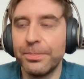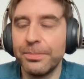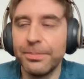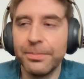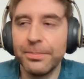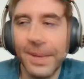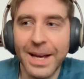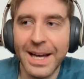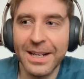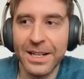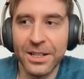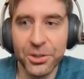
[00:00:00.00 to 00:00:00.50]

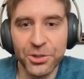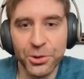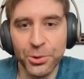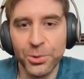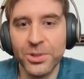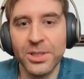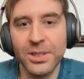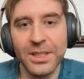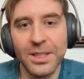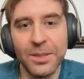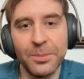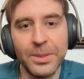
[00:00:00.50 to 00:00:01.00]

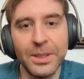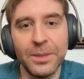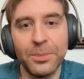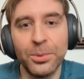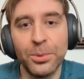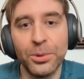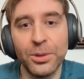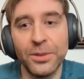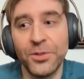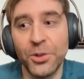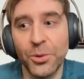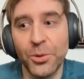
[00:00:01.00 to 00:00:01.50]
anecdotally, people,
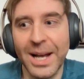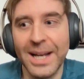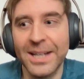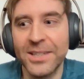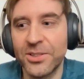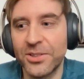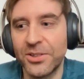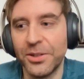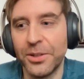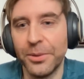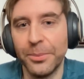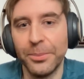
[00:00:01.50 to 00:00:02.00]
if you ask
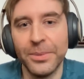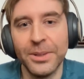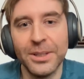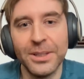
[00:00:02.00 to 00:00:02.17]
them,